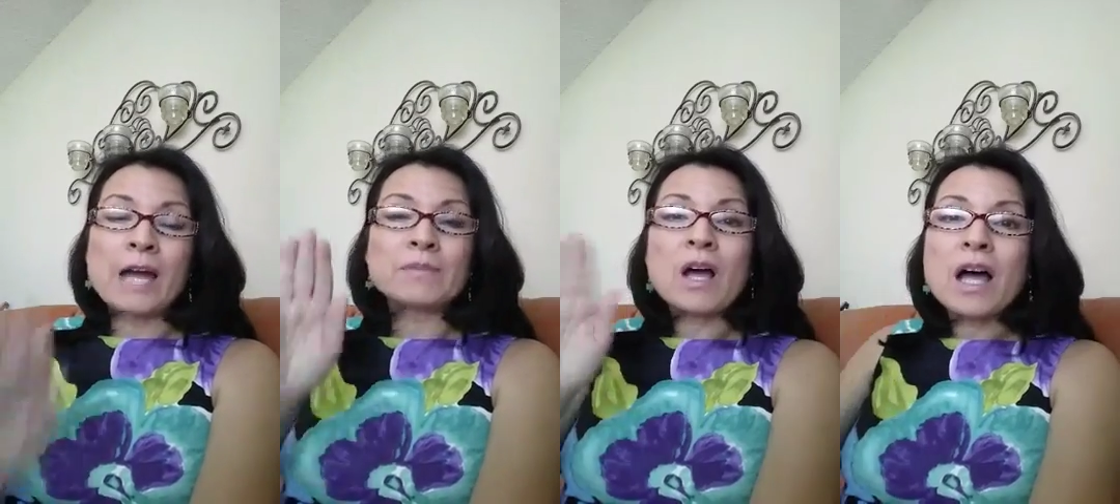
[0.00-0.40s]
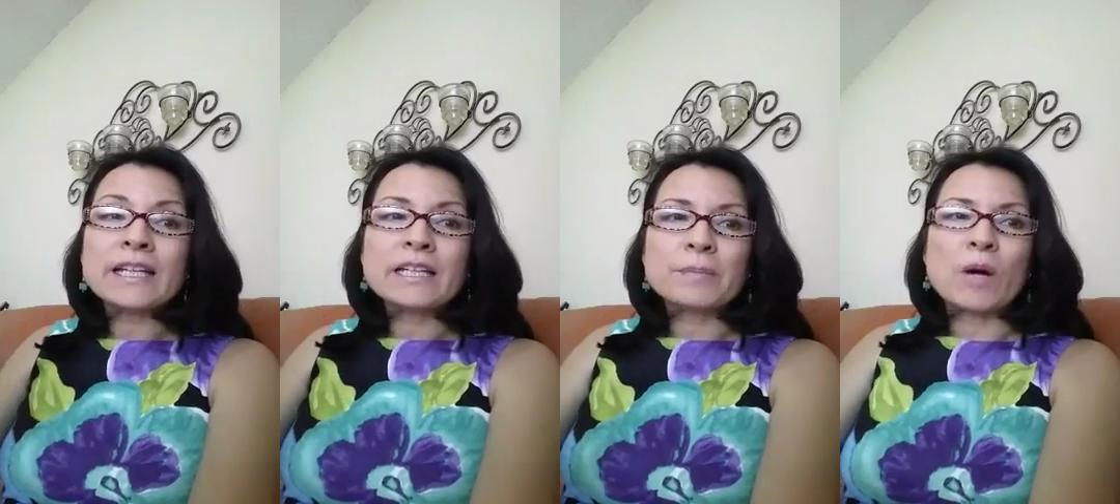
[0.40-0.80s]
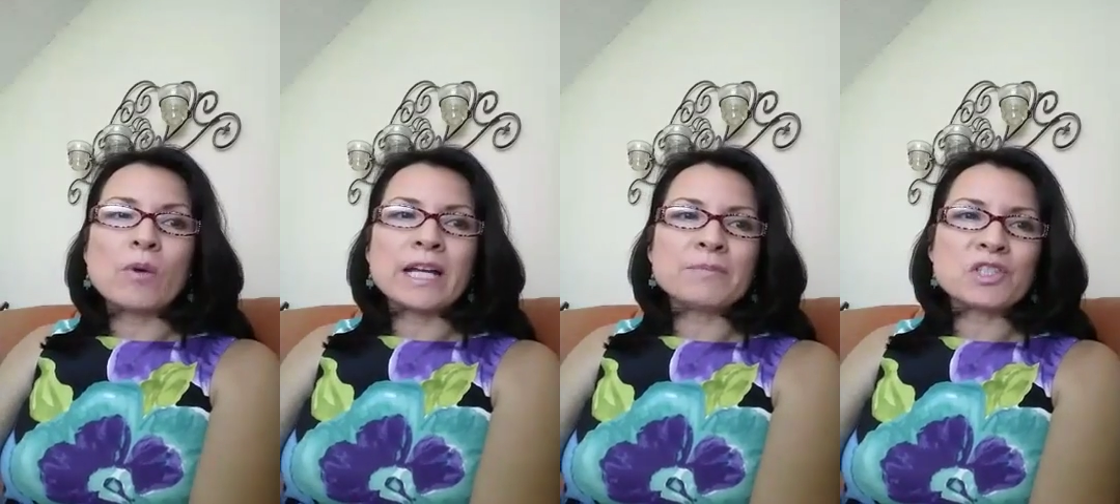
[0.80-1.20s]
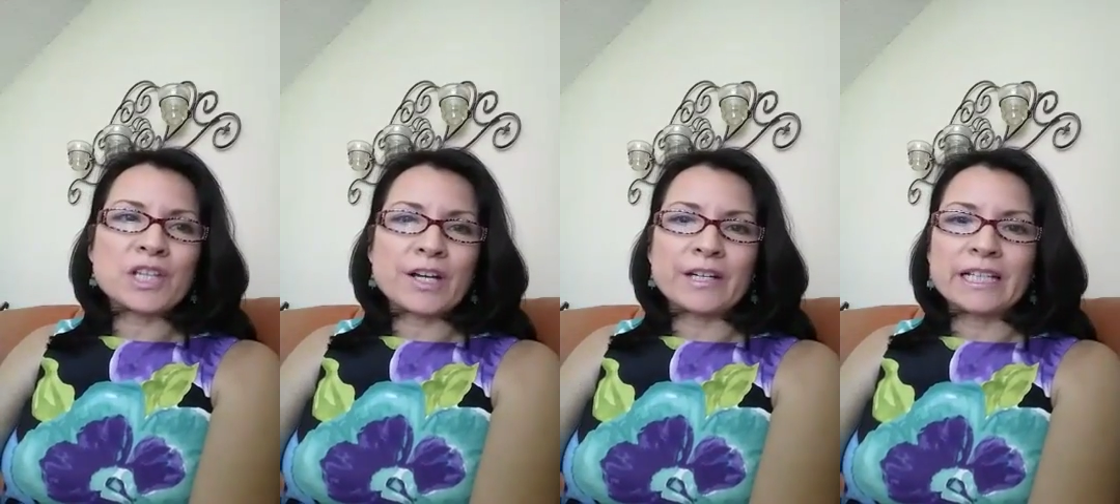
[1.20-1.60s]
I'm talking about what I'm
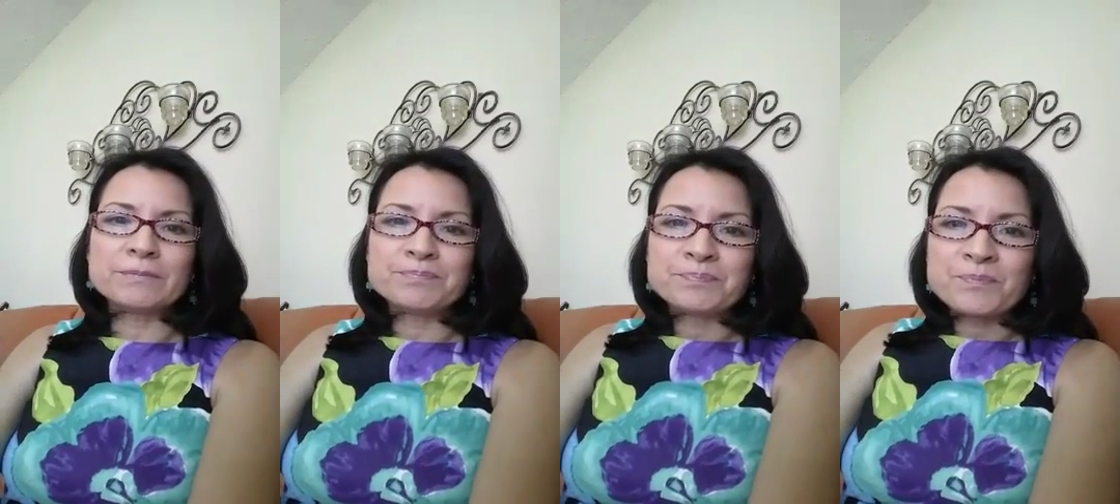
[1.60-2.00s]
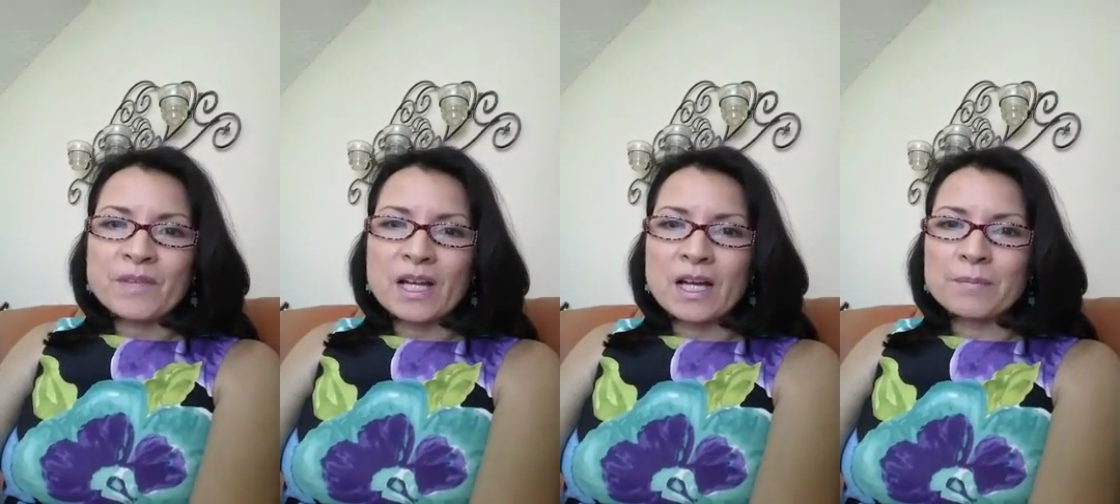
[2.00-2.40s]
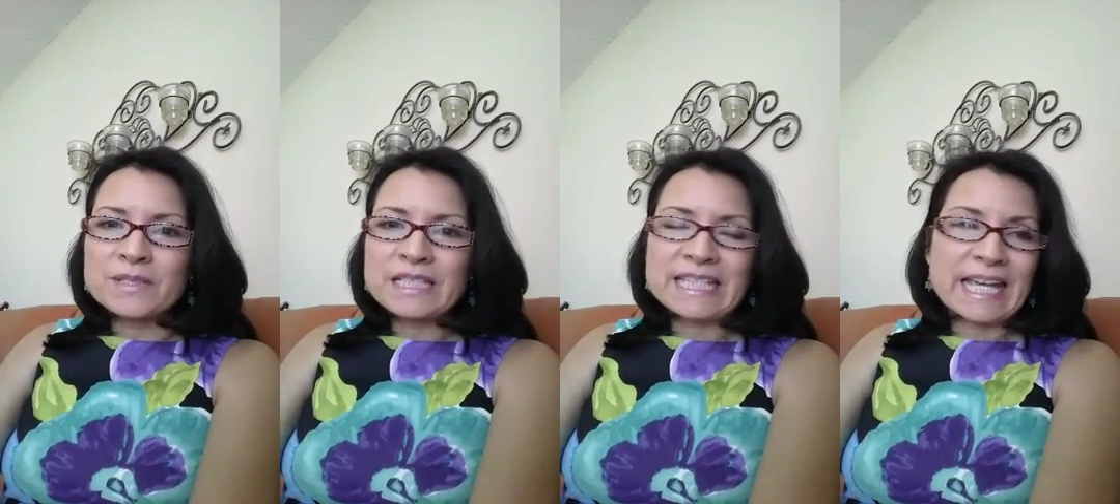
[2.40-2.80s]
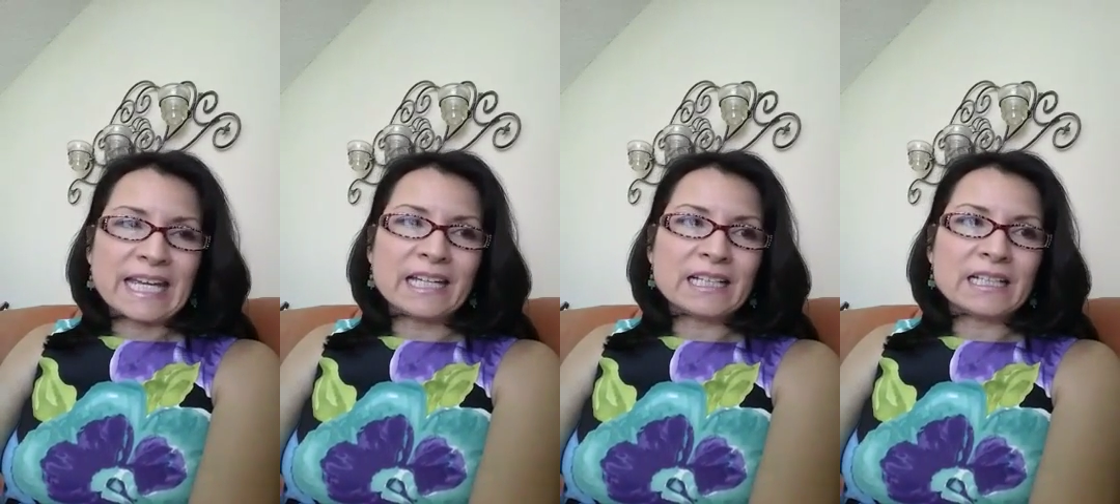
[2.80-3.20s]
sharing
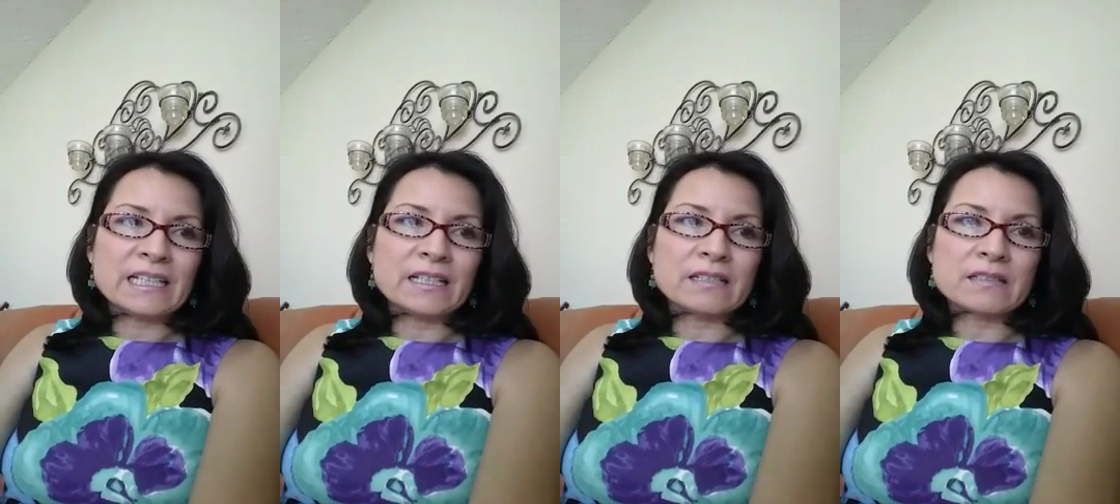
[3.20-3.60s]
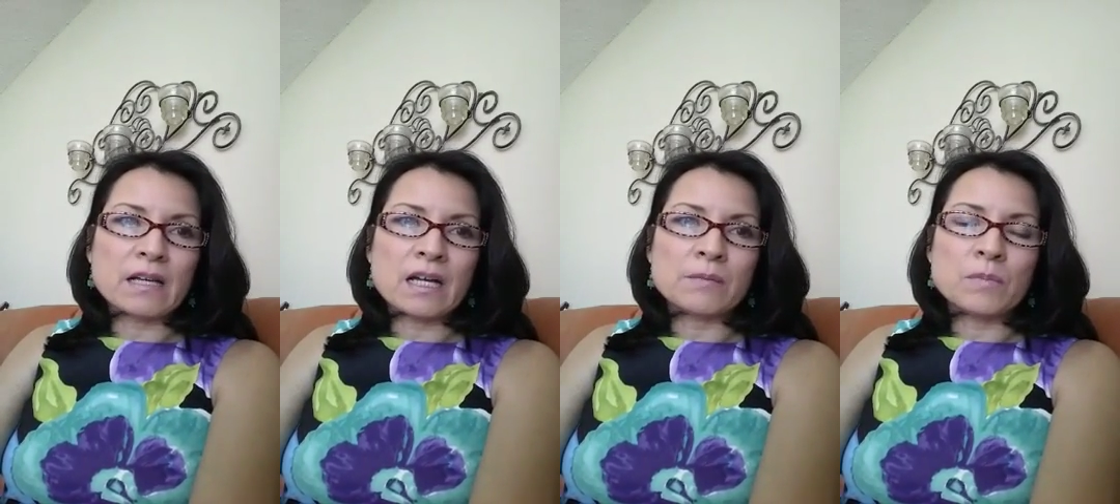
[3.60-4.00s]
today is